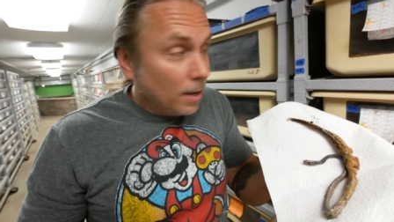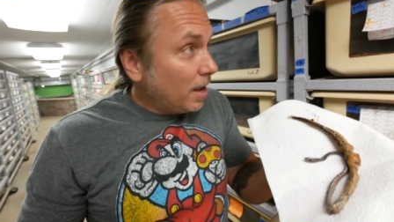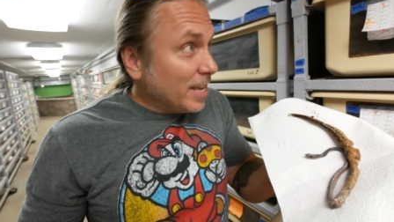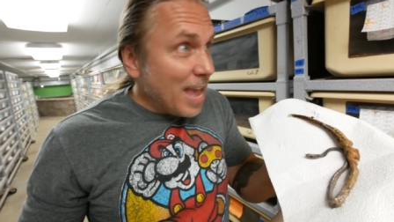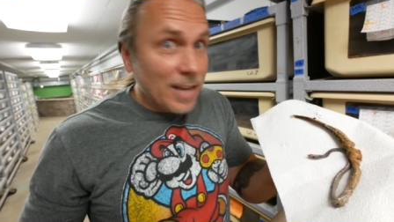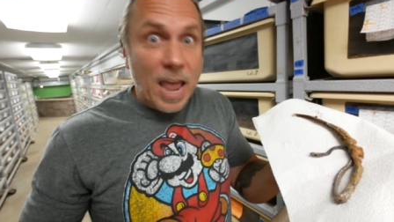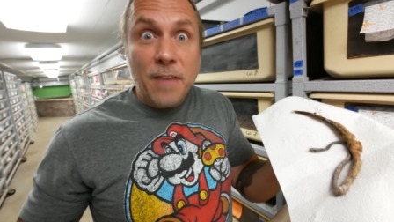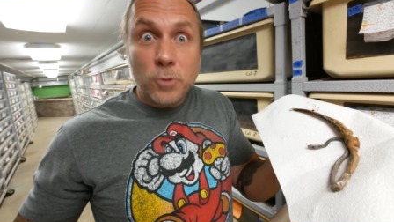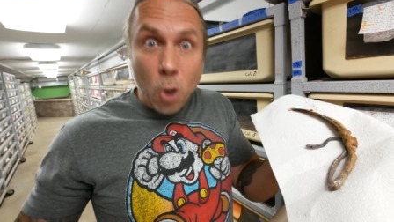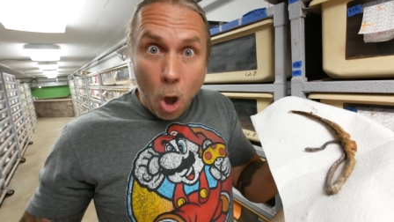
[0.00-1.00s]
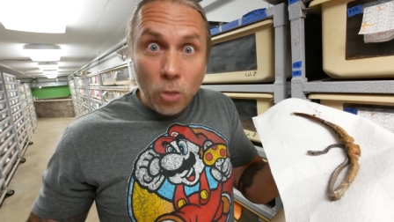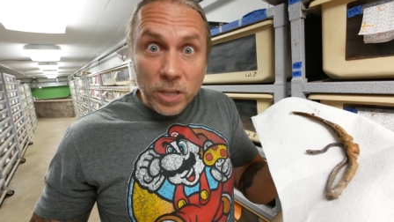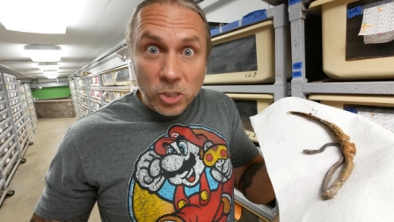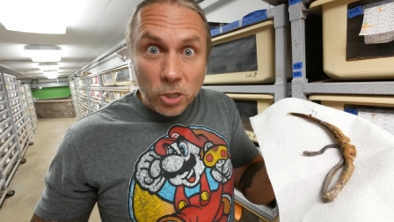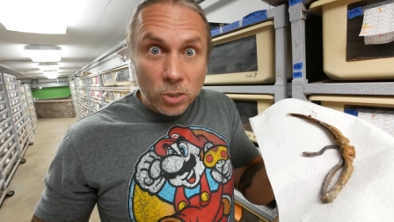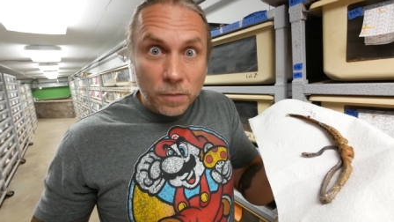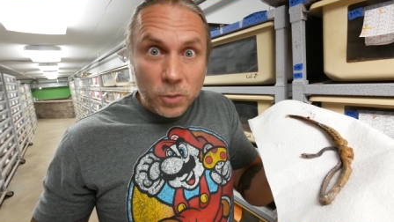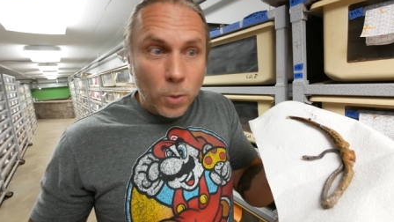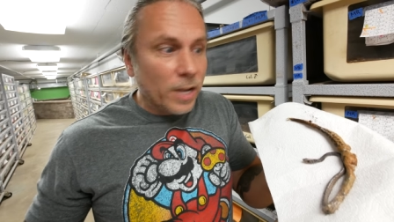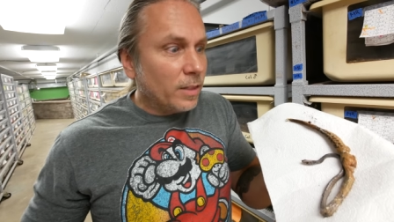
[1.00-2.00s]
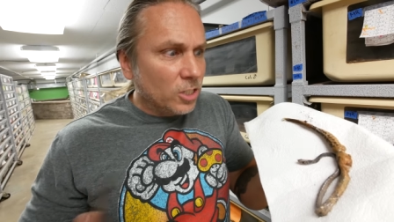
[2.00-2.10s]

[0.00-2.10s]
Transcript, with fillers: Again, after all these years of doing it,